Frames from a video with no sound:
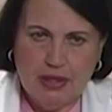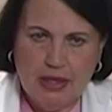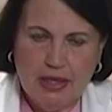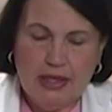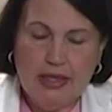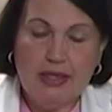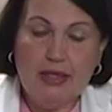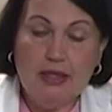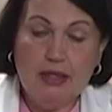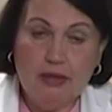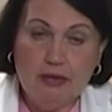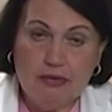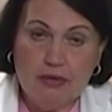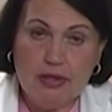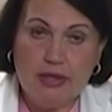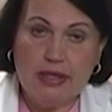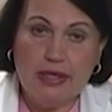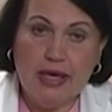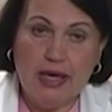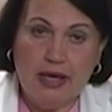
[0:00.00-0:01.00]
And he
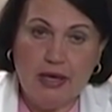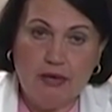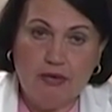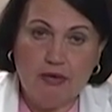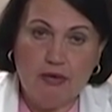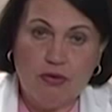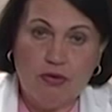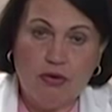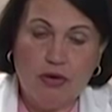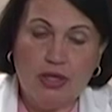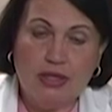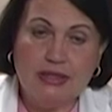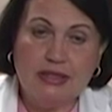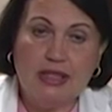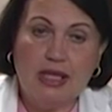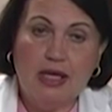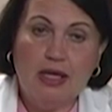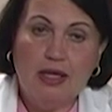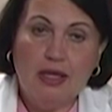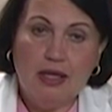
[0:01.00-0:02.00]
literally categorized
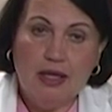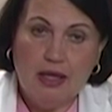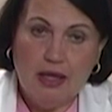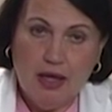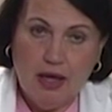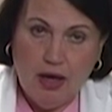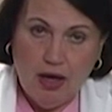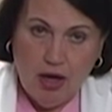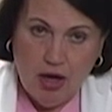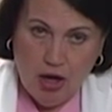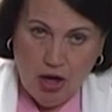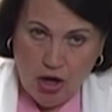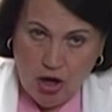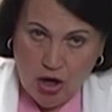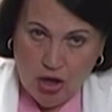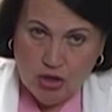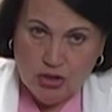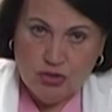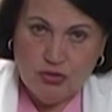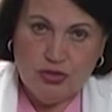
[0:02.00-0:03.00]

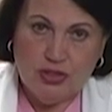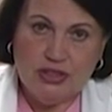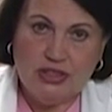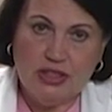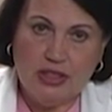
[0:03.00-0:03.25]
hundreds